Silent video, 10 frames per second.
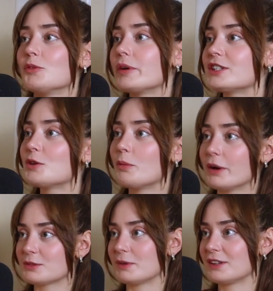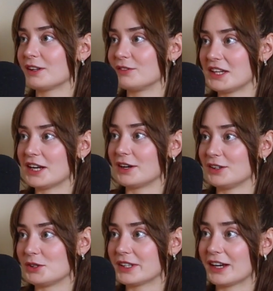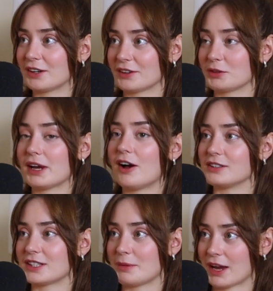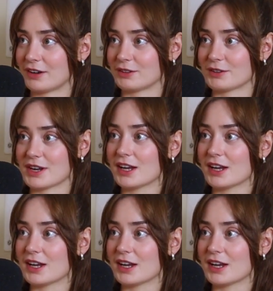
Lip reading: what's the worst month of the year? You say it on 3. I'll say mine on 3.